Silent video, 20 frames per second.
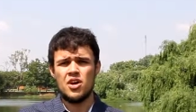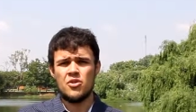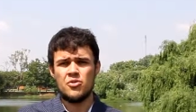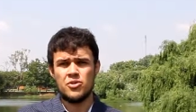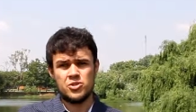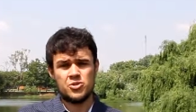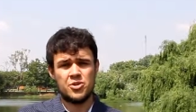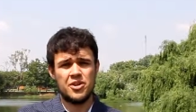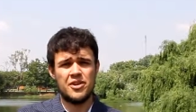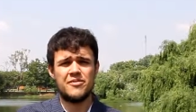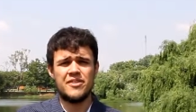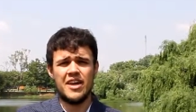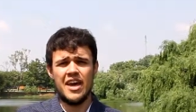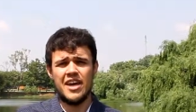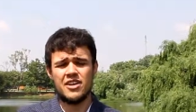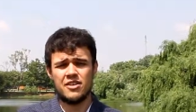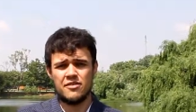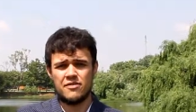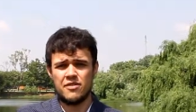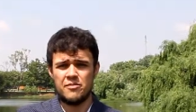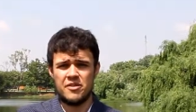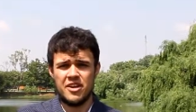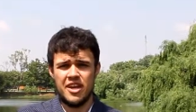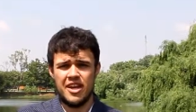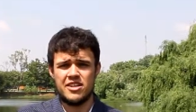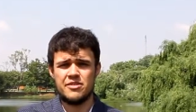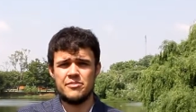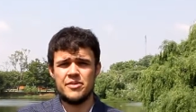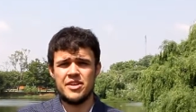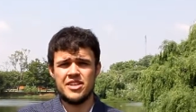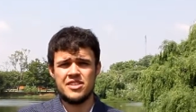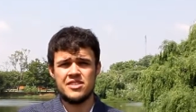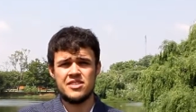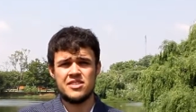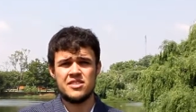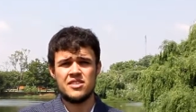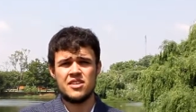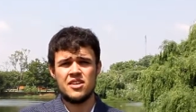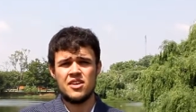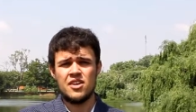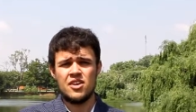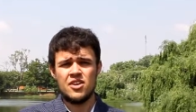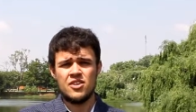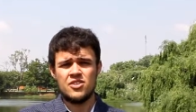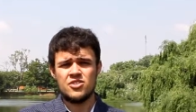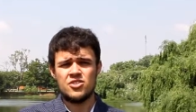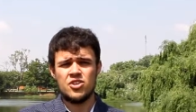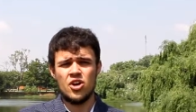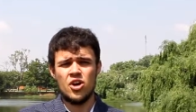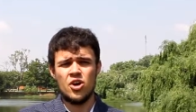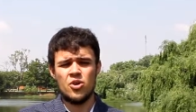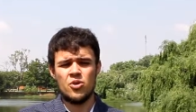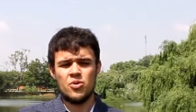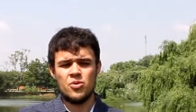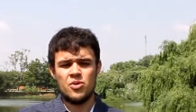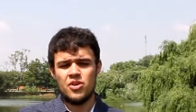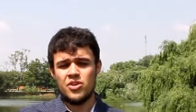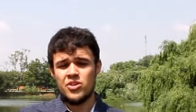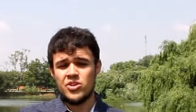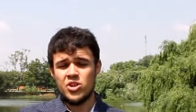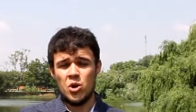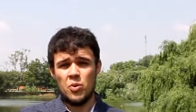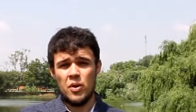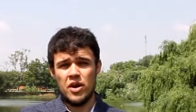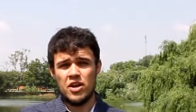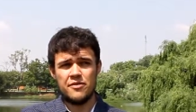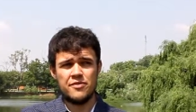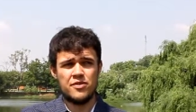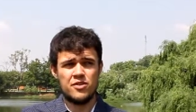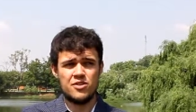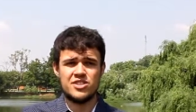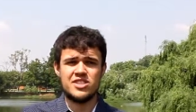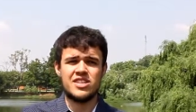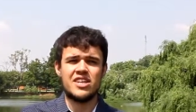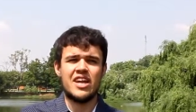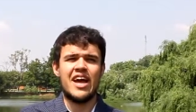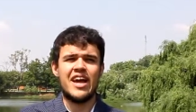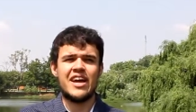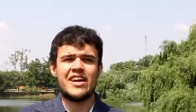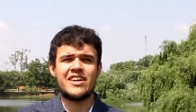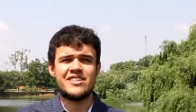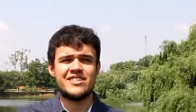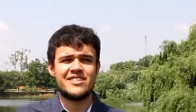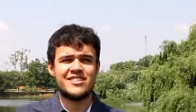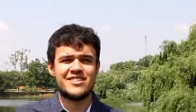retrieve data from the database. So your wonderful select,